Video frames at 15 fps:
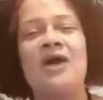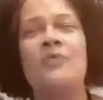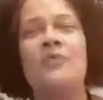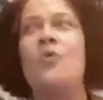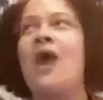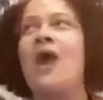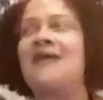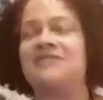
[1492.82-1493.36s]

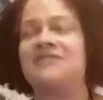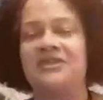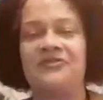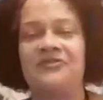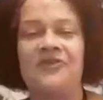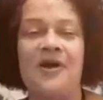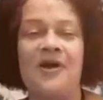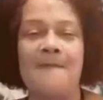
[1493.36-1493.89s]
watching
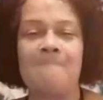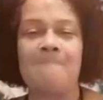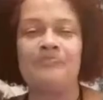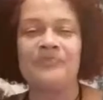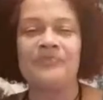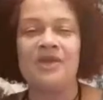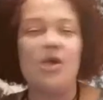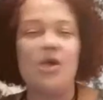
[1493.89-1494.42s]
from?
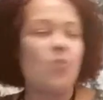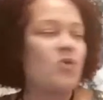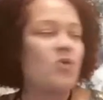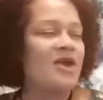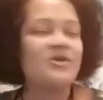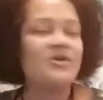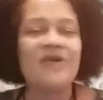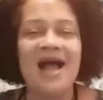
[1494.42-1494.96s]
Where
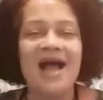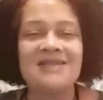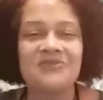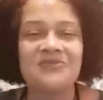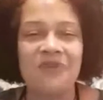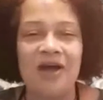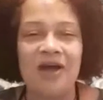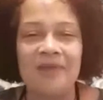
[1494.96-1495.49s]
are you guys
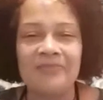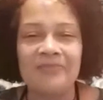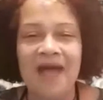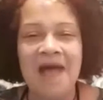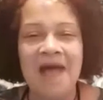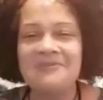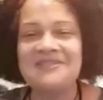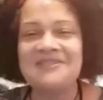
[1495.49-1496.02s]
from?
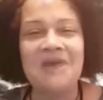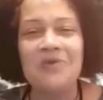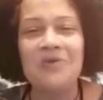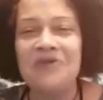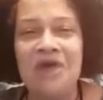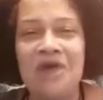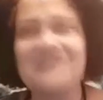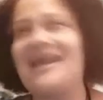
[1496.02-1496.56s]
I'm so
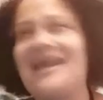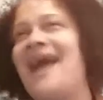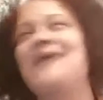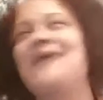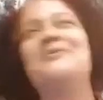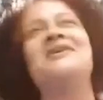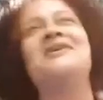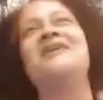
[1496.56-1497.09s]
nosy. I
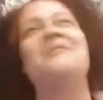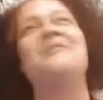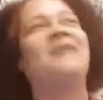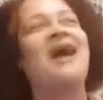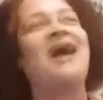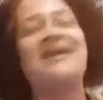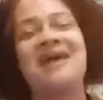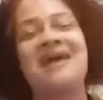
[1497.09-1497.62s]
ain't want none, but
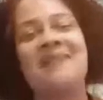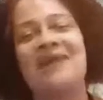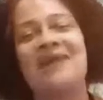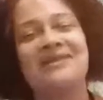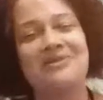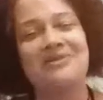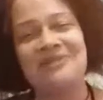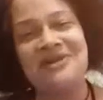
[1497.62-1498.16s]
I am a
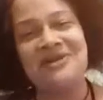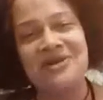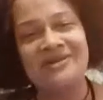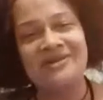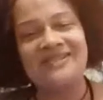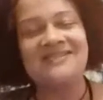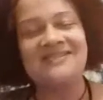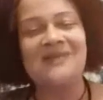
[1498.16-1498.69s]
little bit
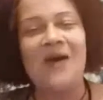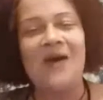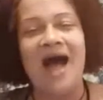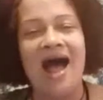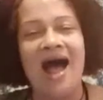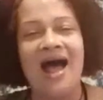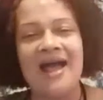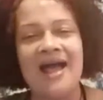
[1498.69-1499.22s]
nosy. So
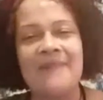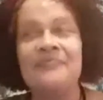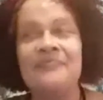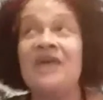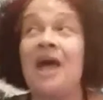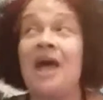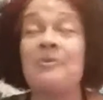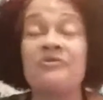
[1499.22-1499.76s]

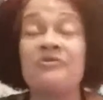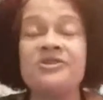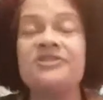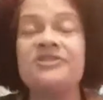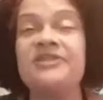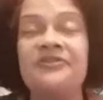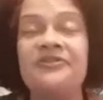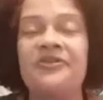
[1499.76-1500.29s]
I'm
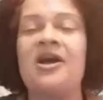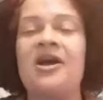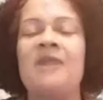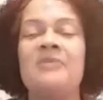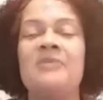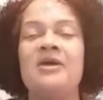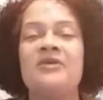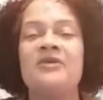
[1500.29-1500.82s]
originally
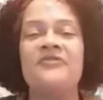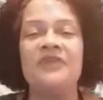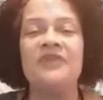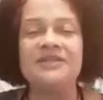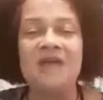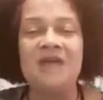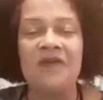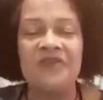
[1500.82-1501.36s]
from
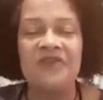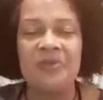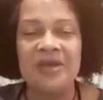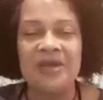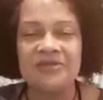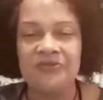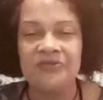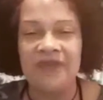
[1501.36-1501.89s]
Philadelphia,
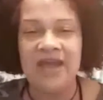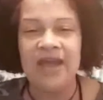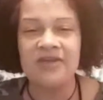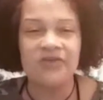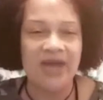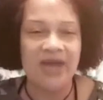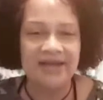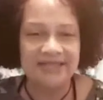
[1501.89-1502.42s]
Pennsylvania,
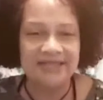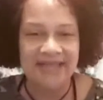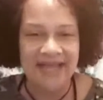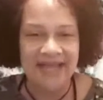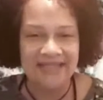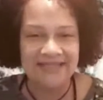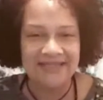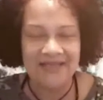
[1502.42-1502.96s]
United
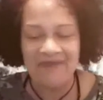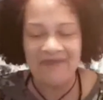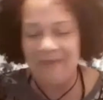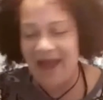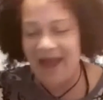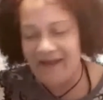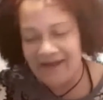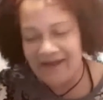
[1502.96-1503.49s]
States of
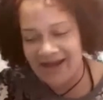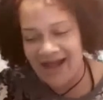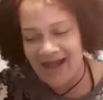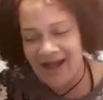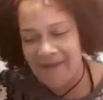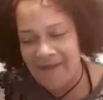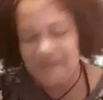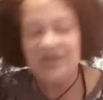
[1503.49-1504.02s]

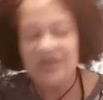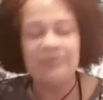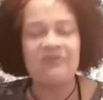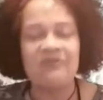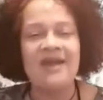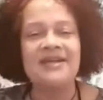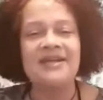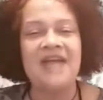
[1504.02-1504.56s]
America. But
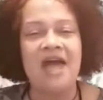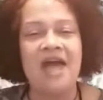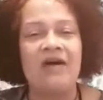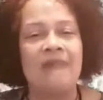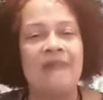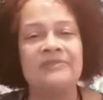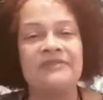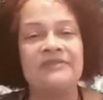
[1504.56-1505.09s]
right now
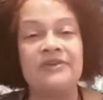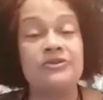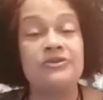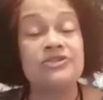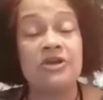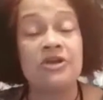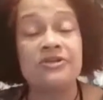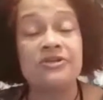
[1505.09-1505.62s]
I'm living in New
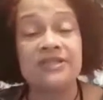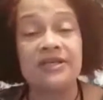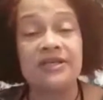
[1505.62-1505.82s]
Jersey,